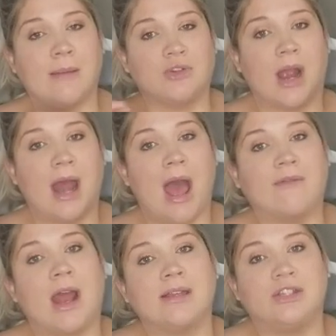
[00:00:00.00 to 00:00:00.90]
try to have
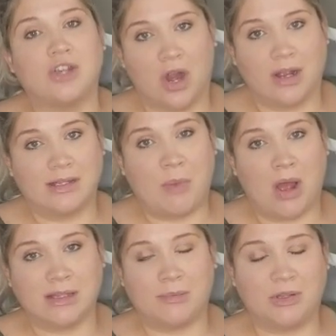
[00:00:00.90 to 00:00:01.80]
it as dark as
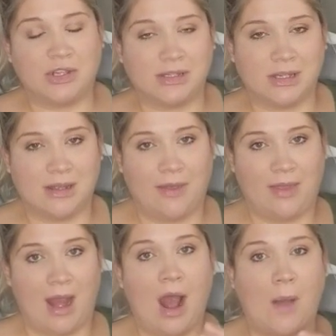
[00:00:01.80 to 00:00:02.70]
possible, just so that
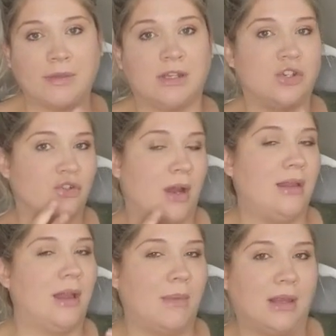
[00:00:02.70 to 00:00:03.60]
that helps to
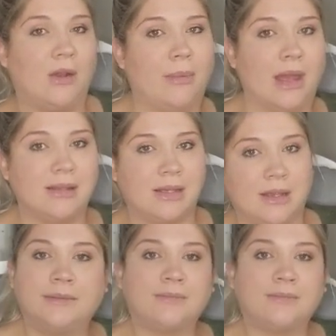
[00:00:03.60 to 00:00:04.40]
train them a little bit.